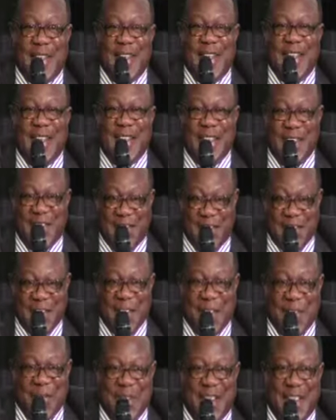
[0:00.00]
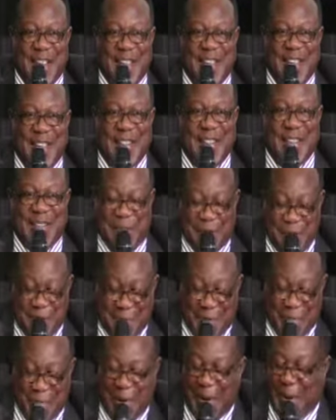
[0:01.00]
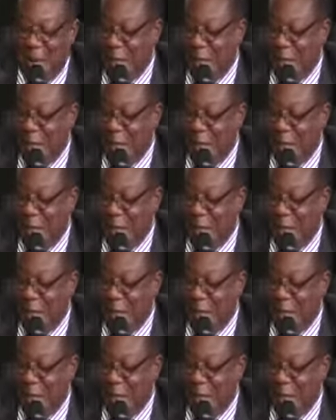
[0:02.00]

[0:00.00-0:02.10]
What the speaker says: a great evening. Goodbye.